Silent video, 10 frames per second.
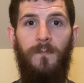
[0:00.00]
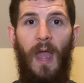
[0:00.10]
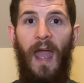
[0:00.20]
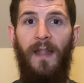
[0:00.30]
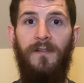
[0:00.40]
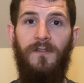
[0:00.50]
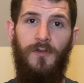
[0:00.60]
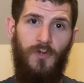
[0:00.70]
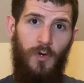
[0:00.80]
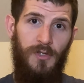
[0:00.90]
And
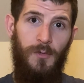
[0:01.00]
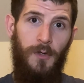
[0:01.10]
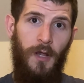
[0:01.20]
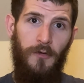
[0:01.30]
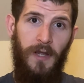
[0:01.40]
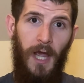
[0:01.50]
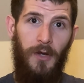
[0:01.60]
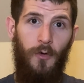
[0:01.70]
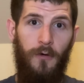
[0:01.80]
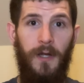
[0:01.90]
there's also another
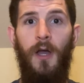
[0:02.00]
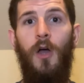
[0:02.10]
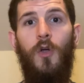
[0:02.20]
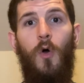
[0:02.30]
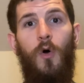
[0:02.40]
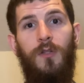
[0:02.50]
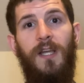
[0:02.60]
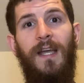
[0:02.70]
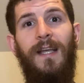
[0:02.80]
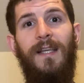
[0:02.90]
category called
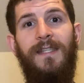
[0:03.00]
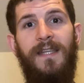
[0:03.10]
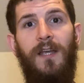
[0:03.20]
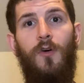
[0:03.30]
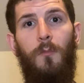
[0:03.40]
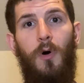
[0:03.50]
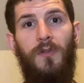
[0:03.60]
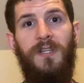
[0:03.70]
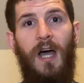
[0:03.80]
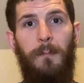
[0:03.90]
single
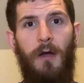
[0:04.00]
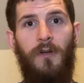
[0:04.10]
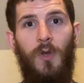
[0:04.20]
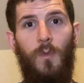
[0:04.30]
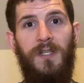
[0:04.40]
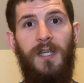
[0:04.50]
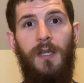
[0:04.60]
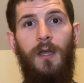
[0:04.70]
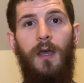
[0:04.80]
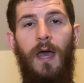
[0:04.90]
malt American whiskey,
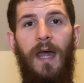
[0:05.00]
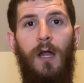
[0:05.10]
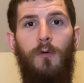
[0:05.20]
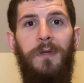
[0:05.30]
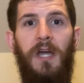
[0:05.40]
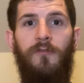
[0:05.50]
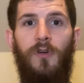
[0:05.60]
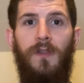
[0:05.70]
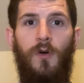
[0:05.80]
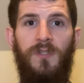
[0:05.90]
and I will be covering those